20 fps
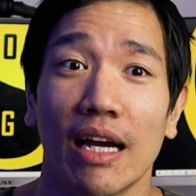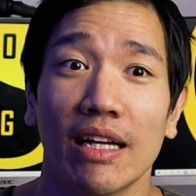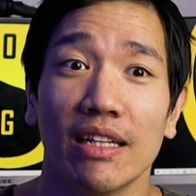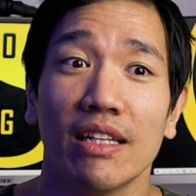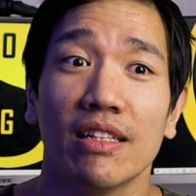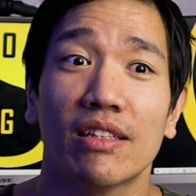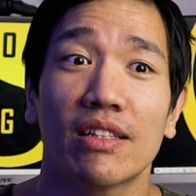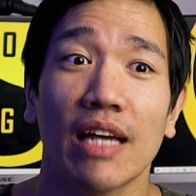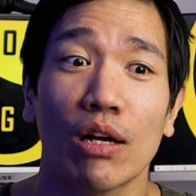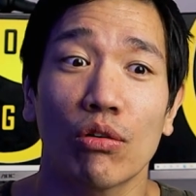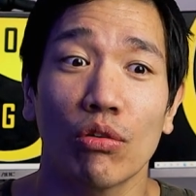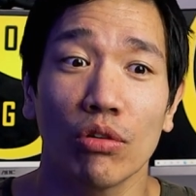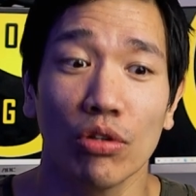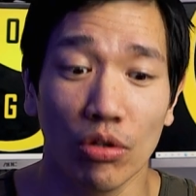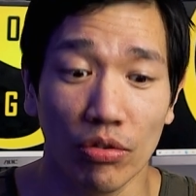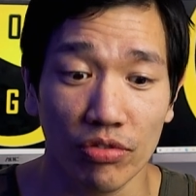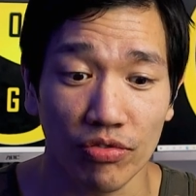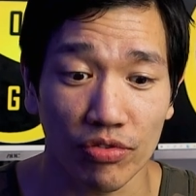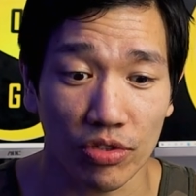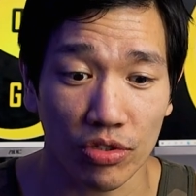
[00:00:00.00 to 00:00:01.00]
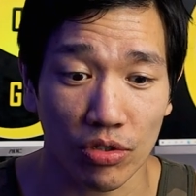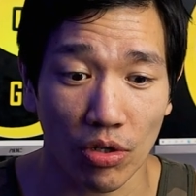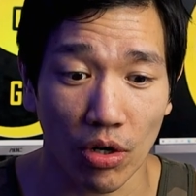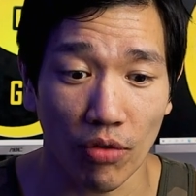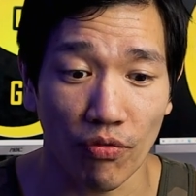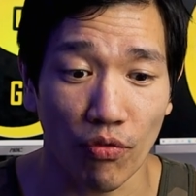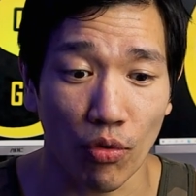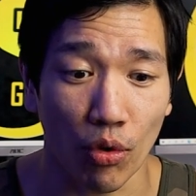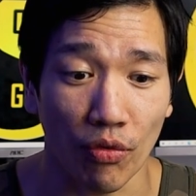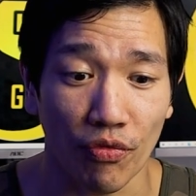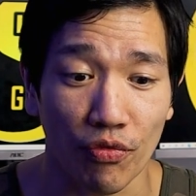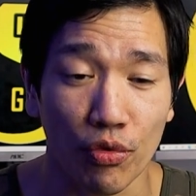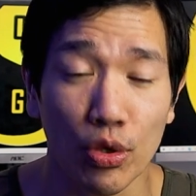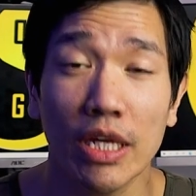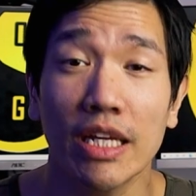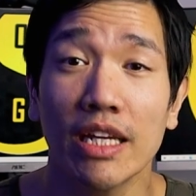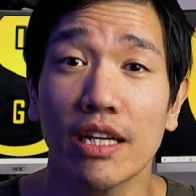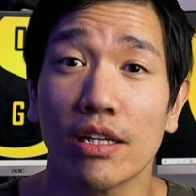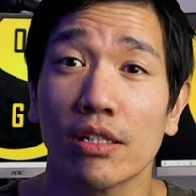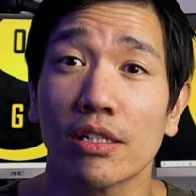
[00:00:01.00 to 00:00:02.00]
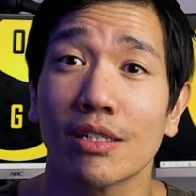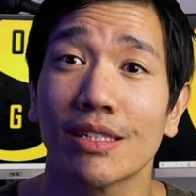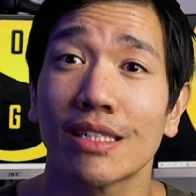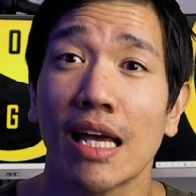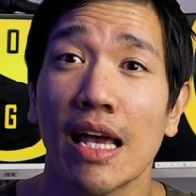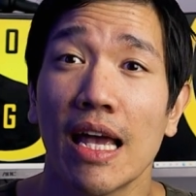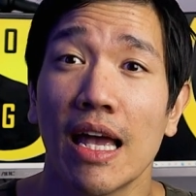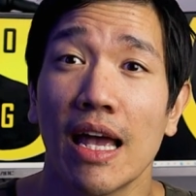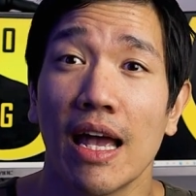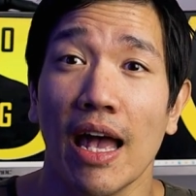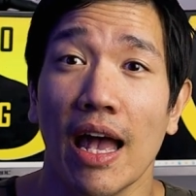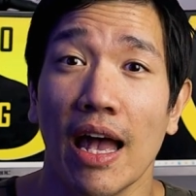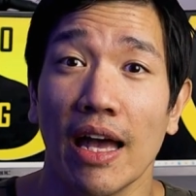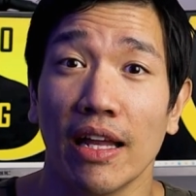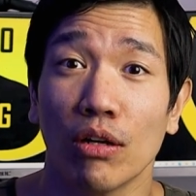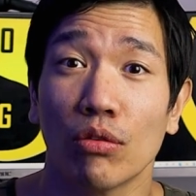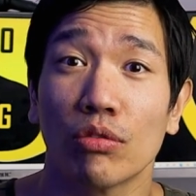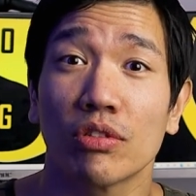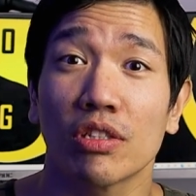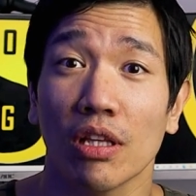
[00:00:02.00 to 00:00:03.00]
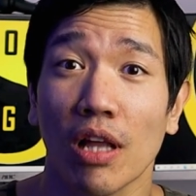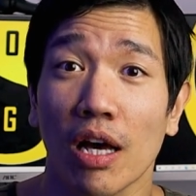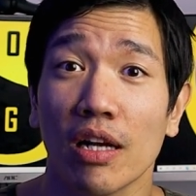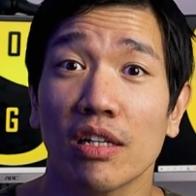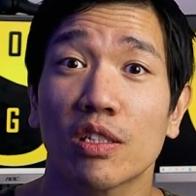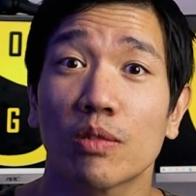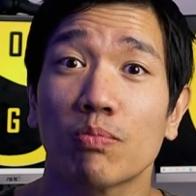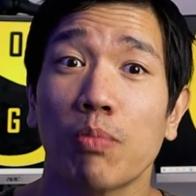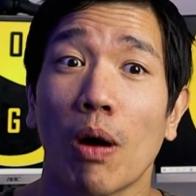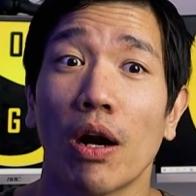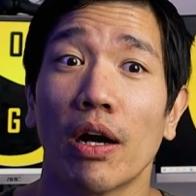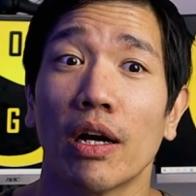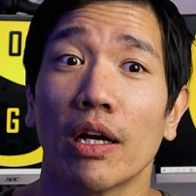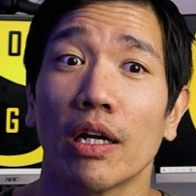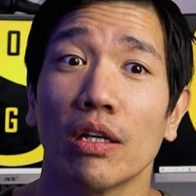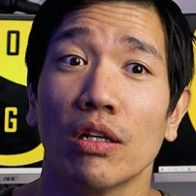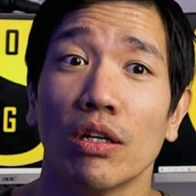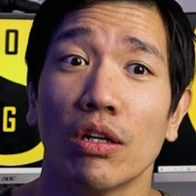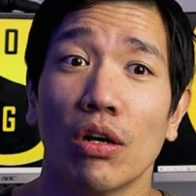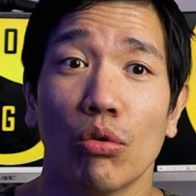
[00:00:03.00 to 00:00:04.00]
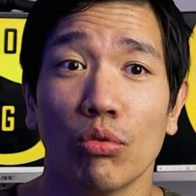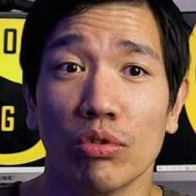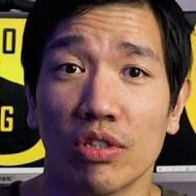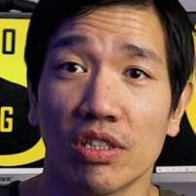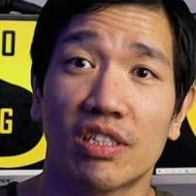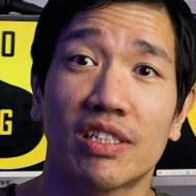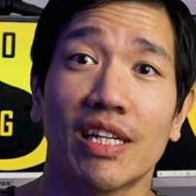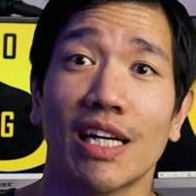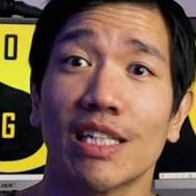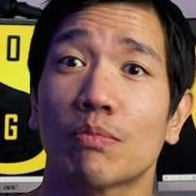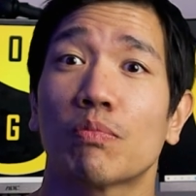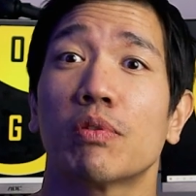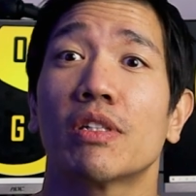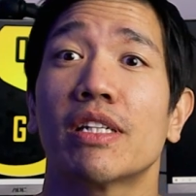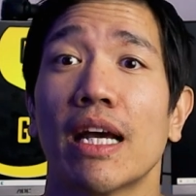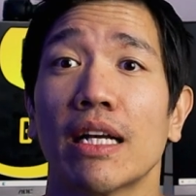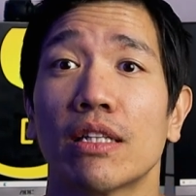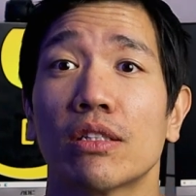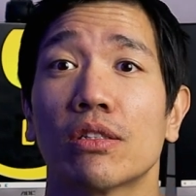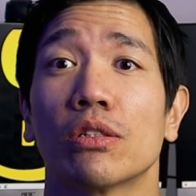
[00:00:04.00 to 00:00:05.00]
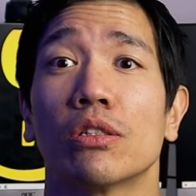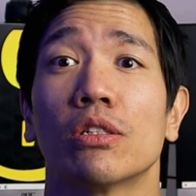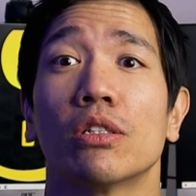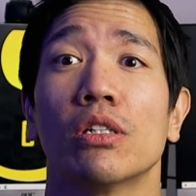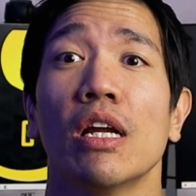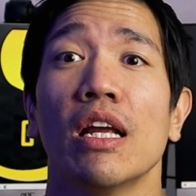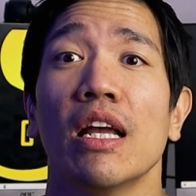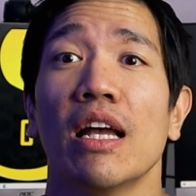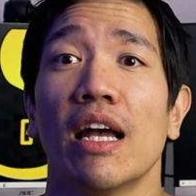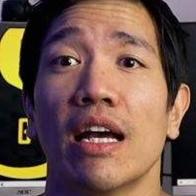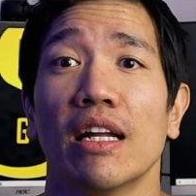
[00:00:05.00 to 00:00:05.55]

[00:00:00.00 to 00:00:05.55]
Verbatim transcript: I did Taekwondo for 3 years and there was a lot of sparring, with the chest protector,